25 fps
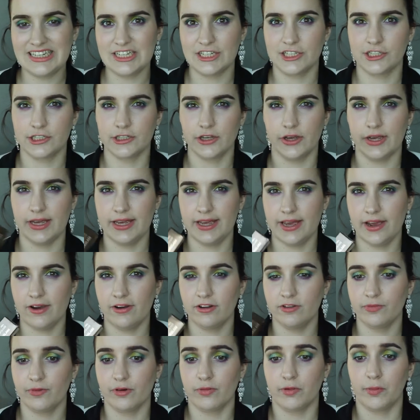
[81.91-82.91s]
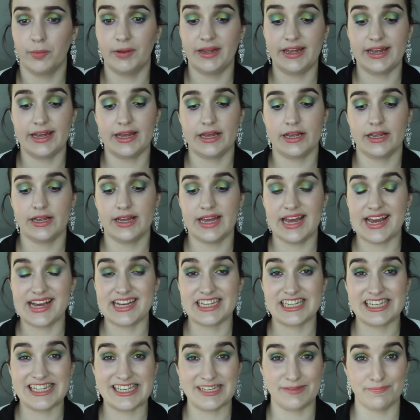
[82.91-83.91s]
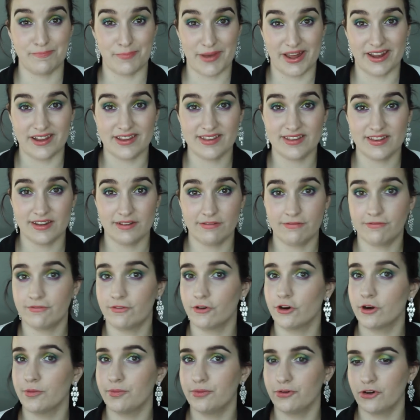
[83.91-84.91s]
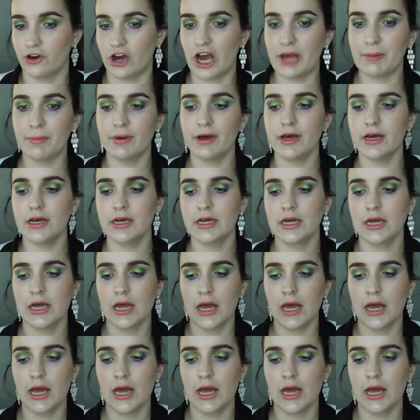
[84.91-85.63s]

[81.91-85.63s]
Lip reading: So yeah, it's probably expensive for a primer,